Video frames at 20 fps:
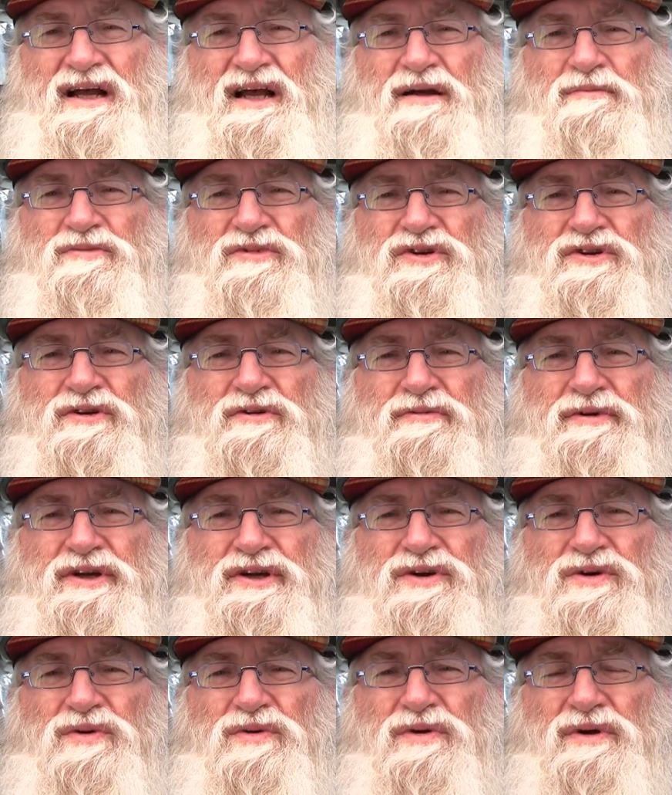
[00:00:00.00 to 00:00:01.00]
I'm going to
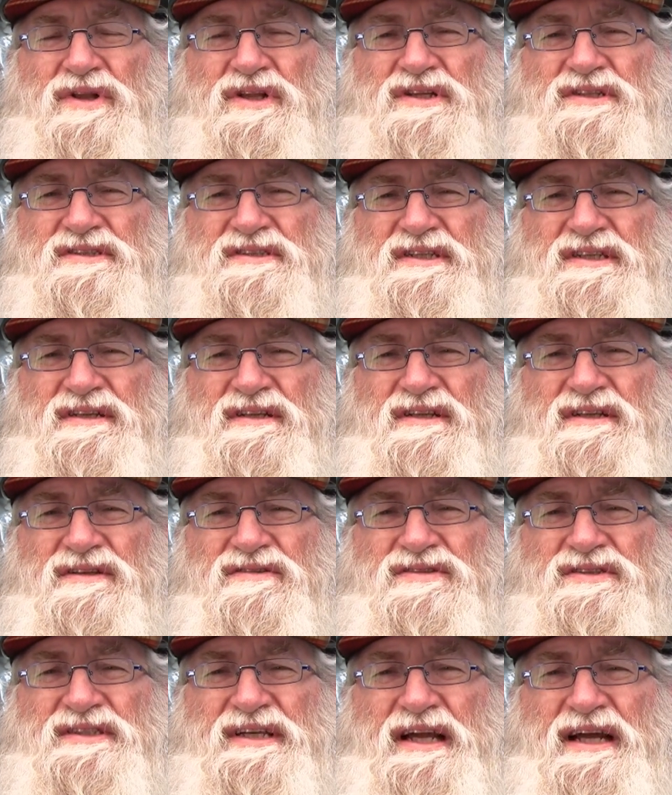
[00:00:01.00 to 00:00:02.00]
record the
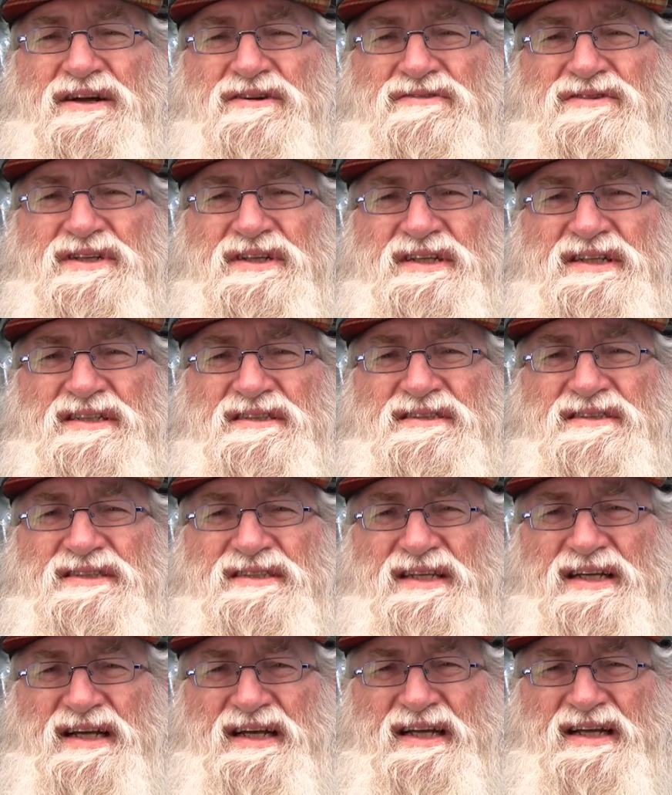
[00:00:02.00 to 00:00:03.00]
sound
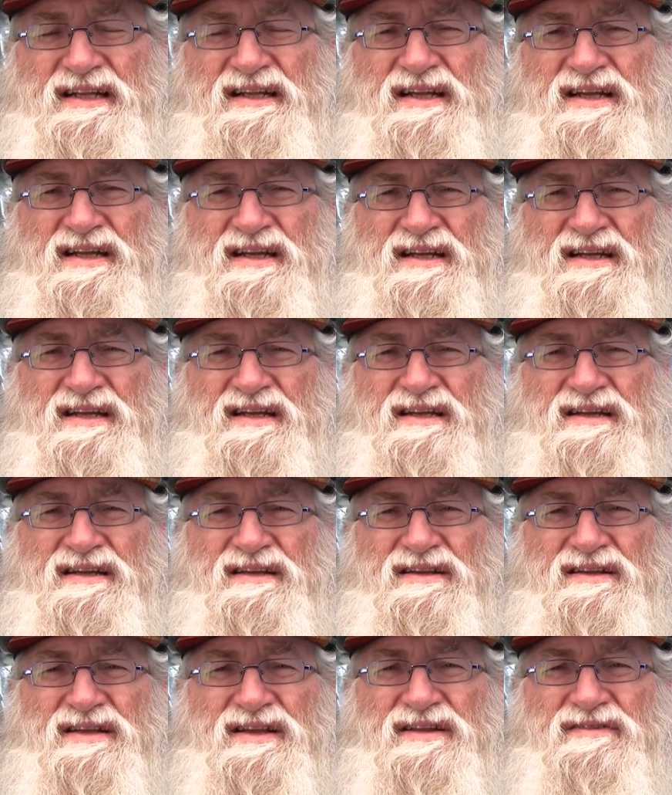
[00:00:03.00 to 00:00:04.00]
inside
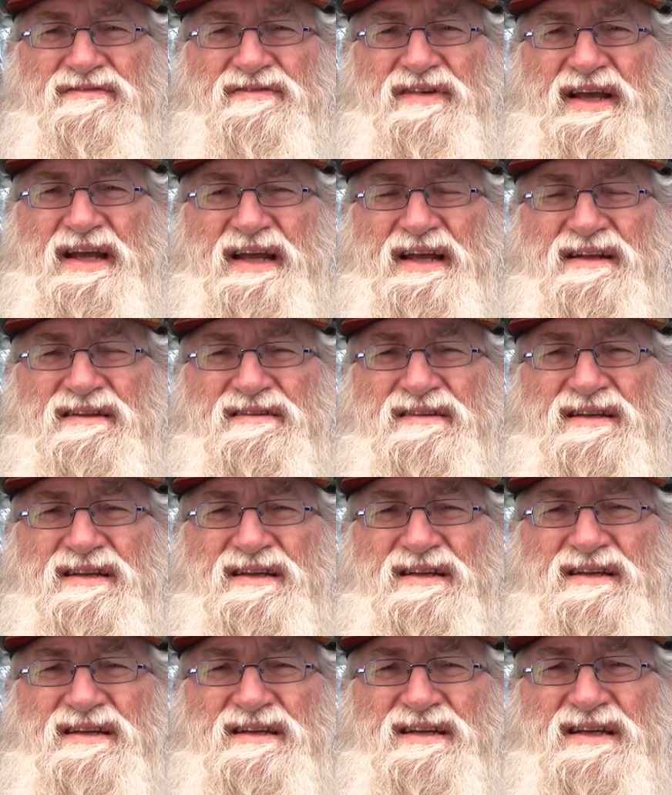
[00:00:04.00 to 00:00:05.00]
the van
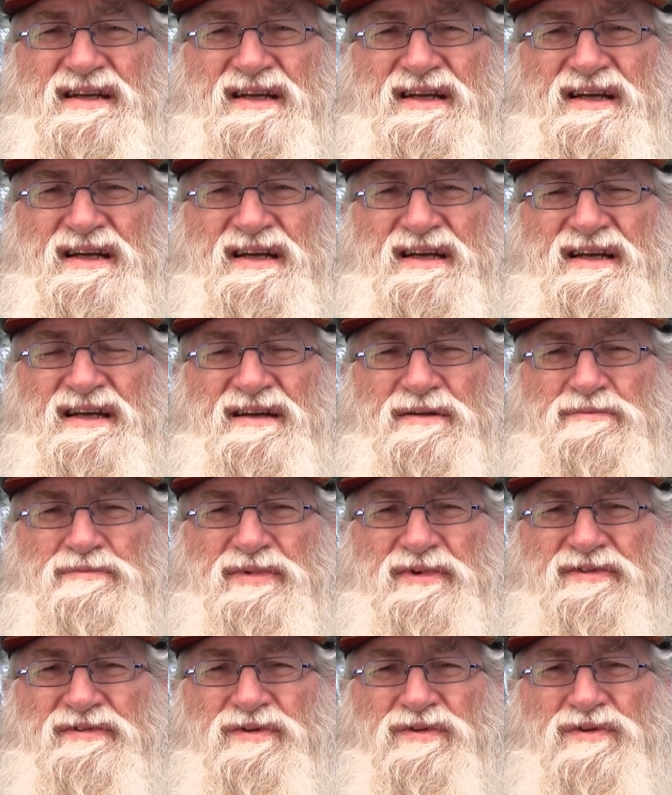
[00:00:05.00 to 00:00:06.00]

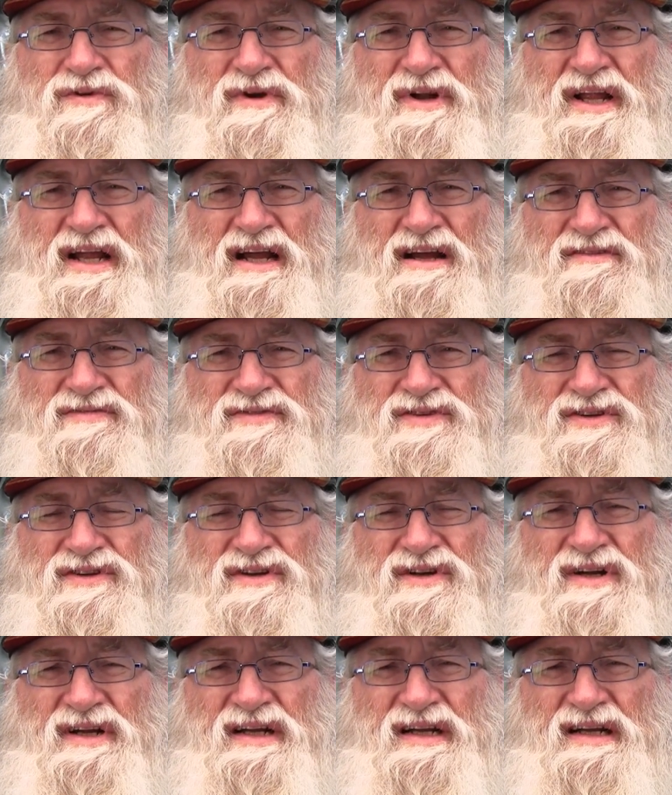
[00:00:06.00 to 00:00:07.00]
before and
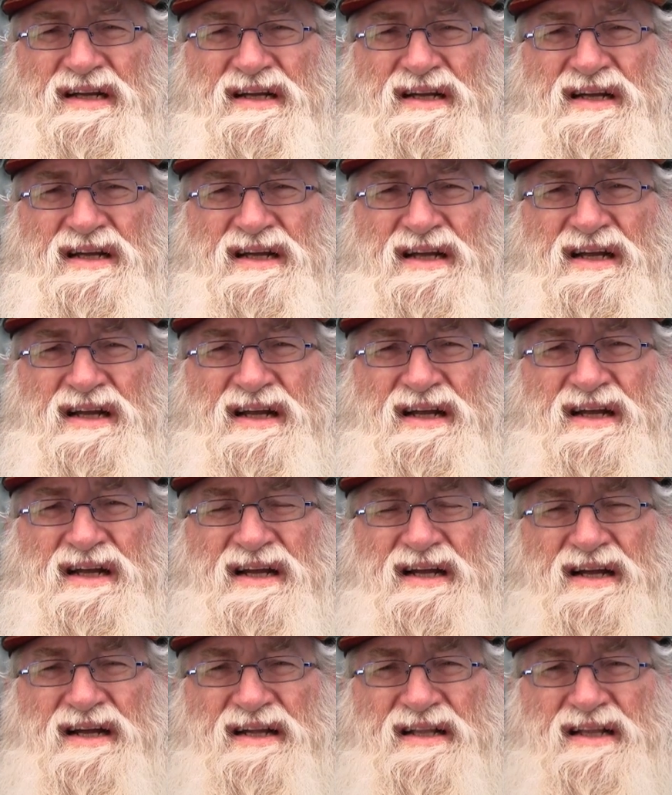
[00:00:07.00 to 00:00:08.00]
after
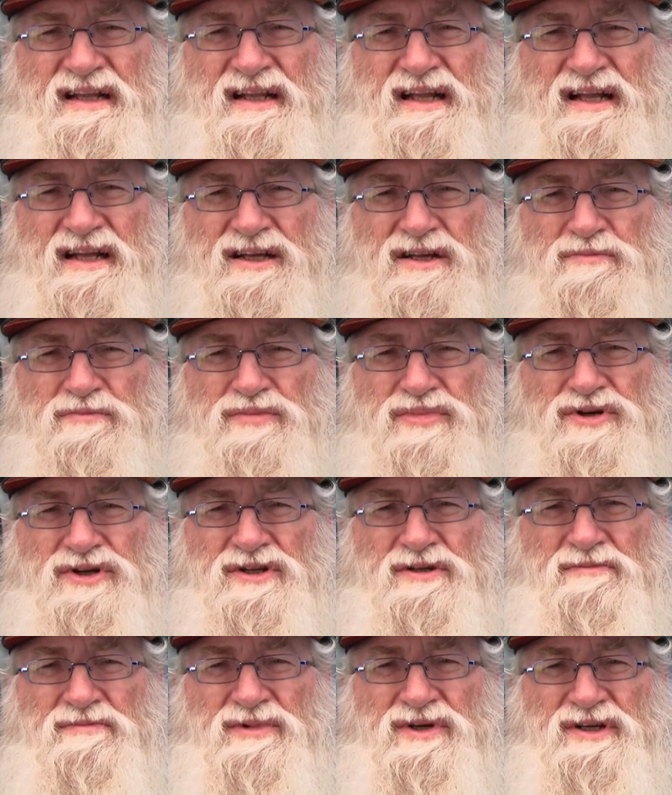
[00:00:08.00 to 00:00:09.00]
and then I can
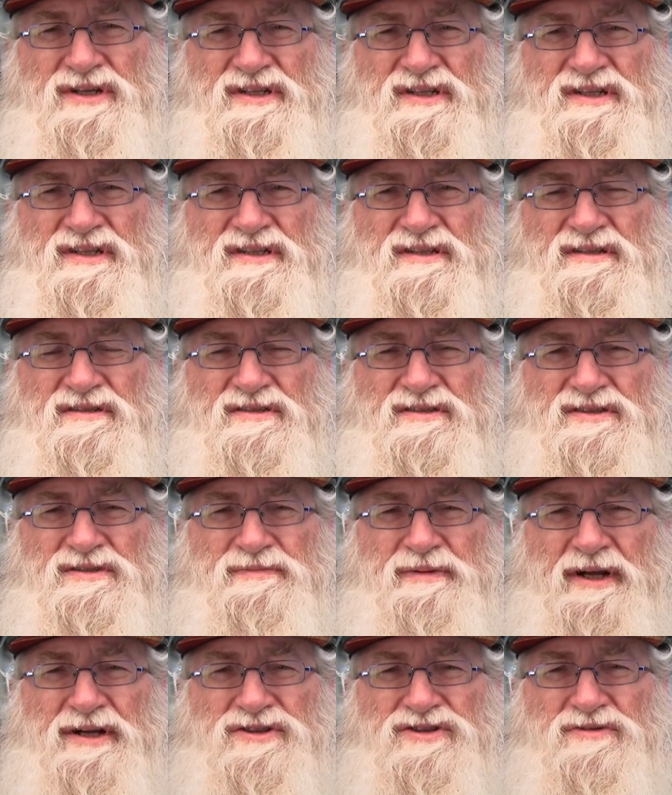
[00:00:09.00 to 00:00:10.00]
put them on a
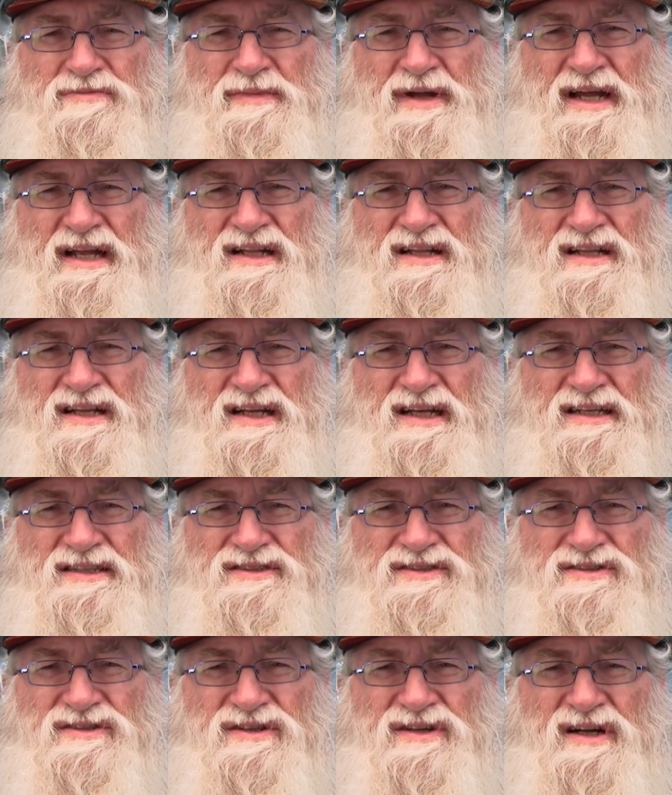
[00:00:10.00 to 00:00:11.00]
spectrum
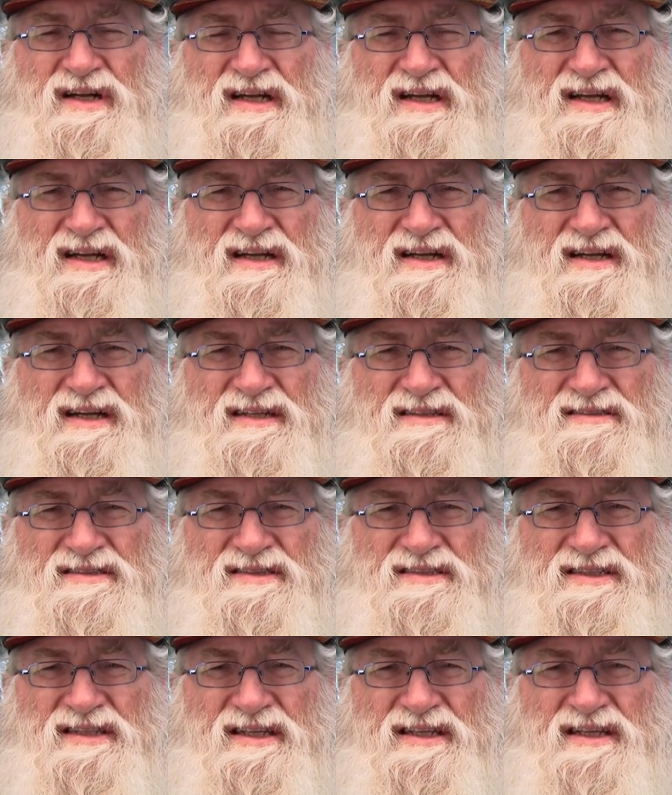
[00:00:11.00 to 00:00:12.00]
analyzer and
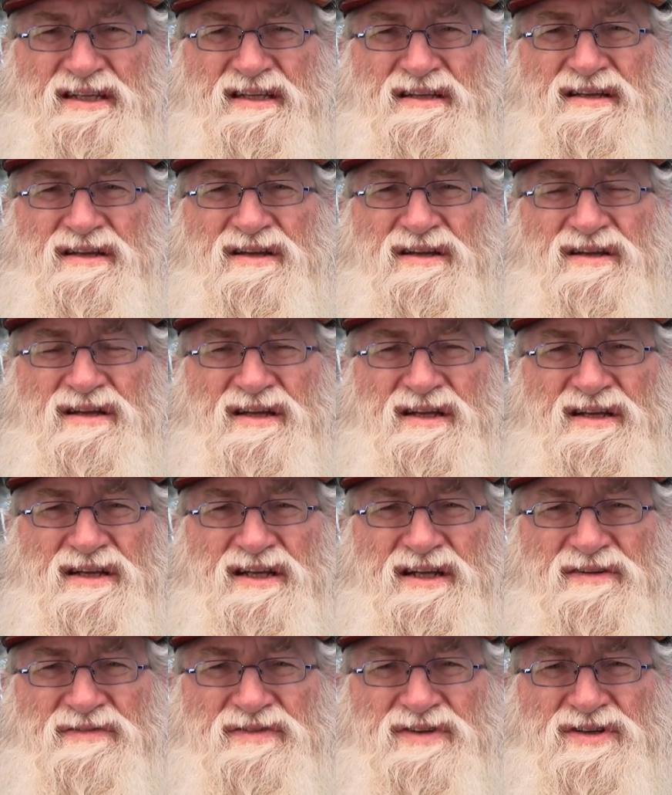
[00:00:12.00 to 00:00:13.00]
see
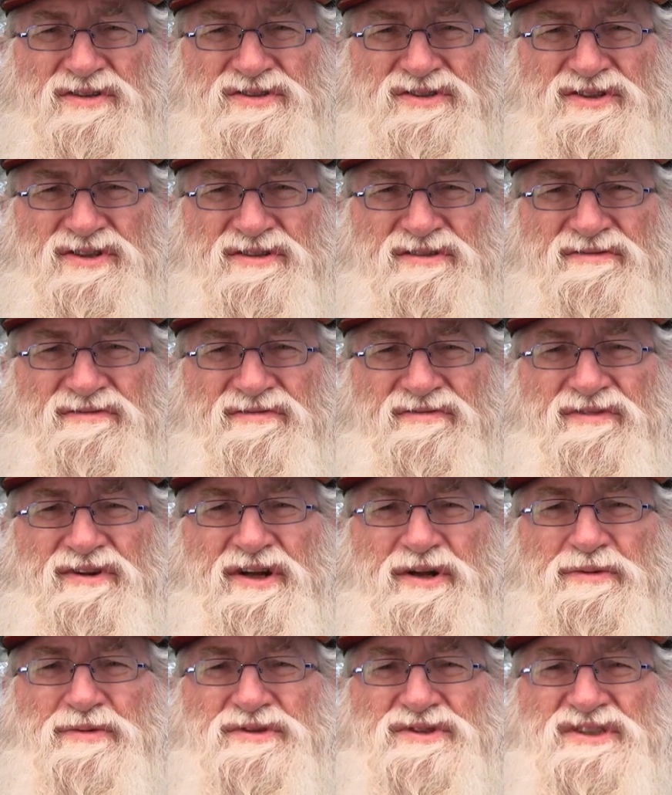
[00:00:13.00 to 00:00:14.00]
if there's certain
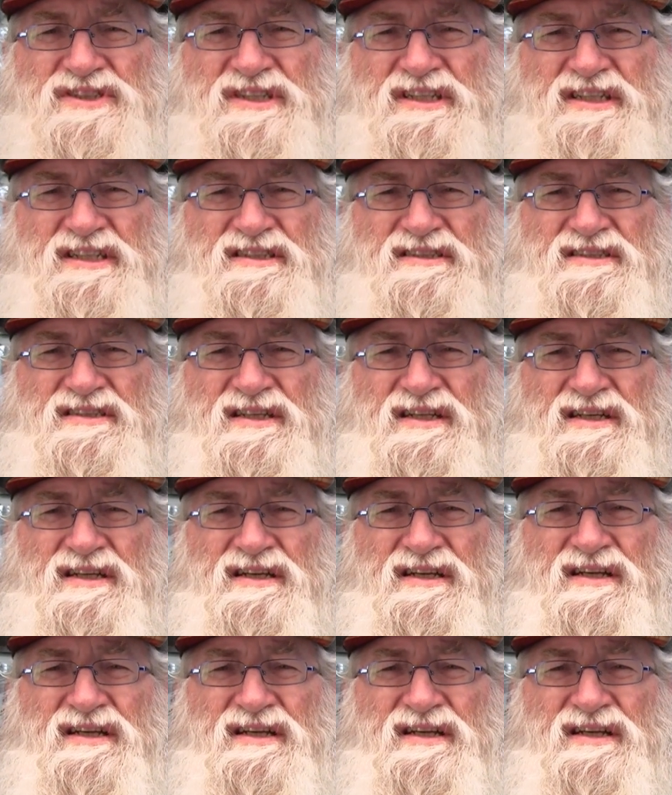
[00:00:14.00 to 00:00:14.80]
frequencies